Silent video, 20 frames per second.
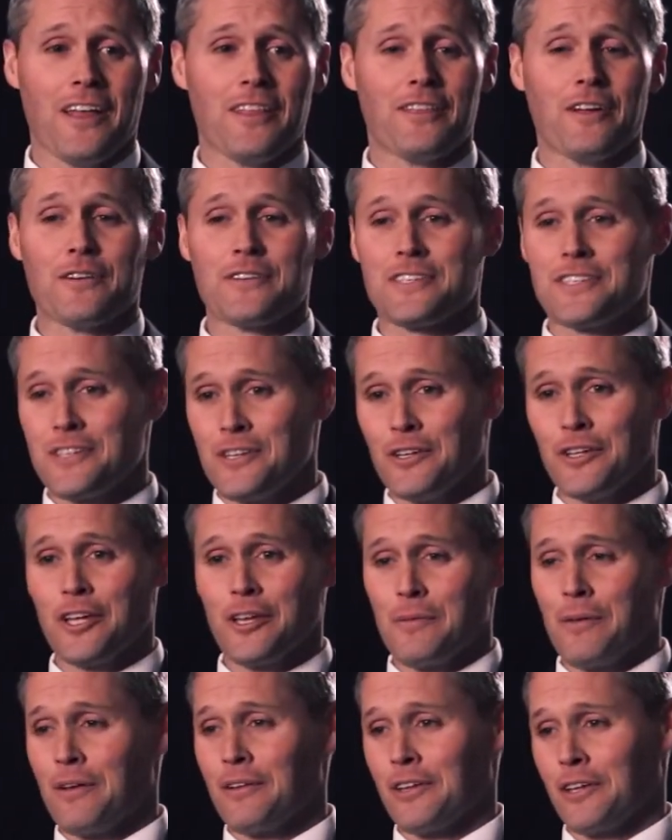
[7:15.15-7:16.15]
they're still
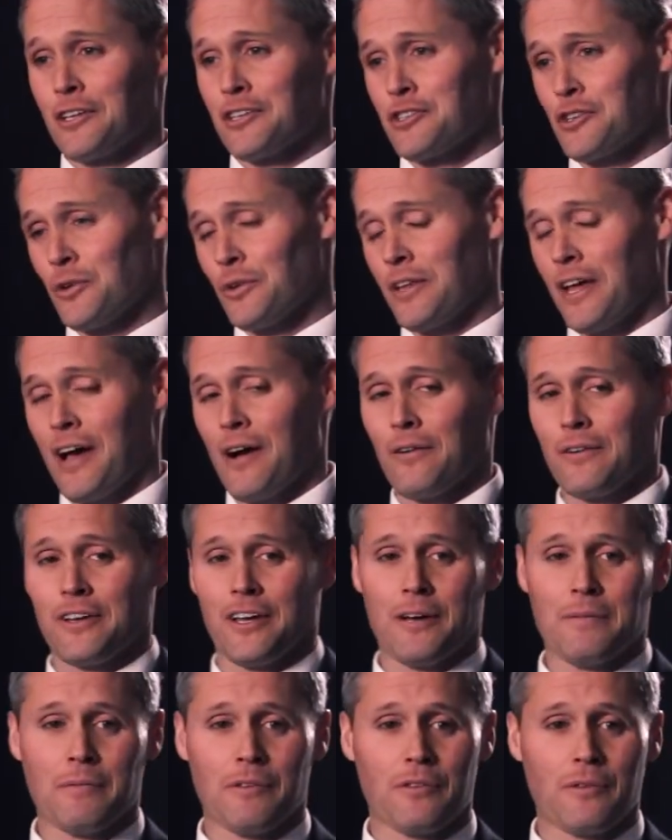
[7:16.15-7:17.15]
going to be able to control the
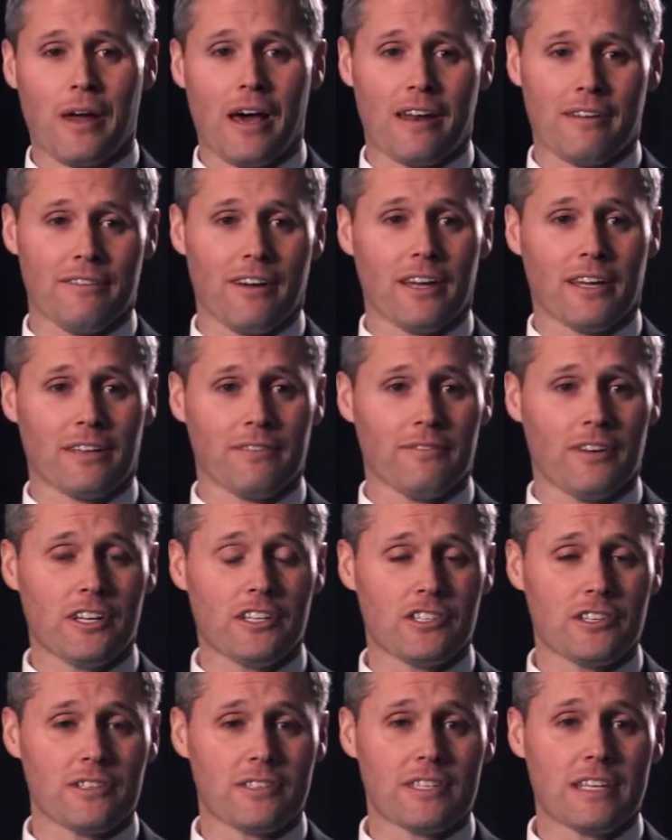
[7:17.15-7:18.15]
outcome of the ratifying
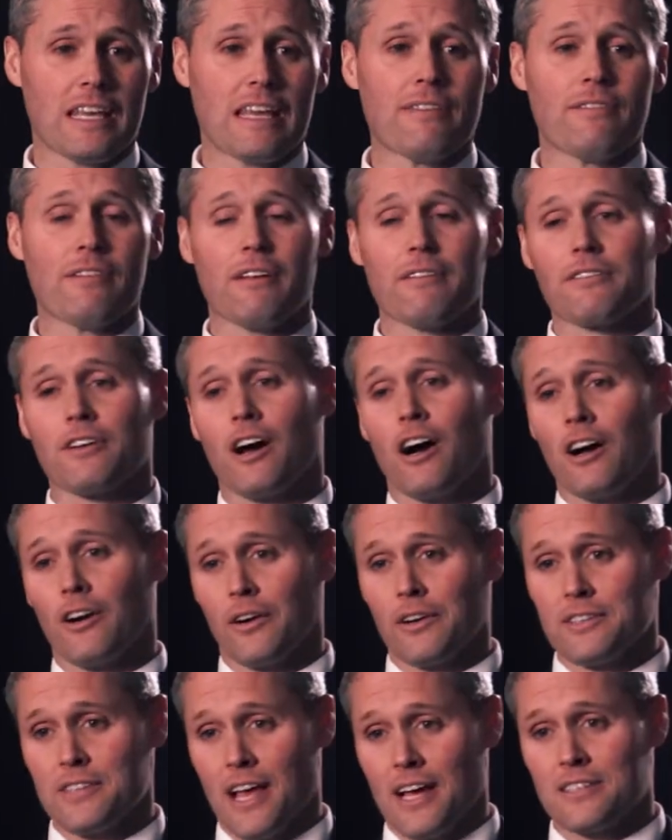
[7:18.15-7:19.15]
conventions, even if Congress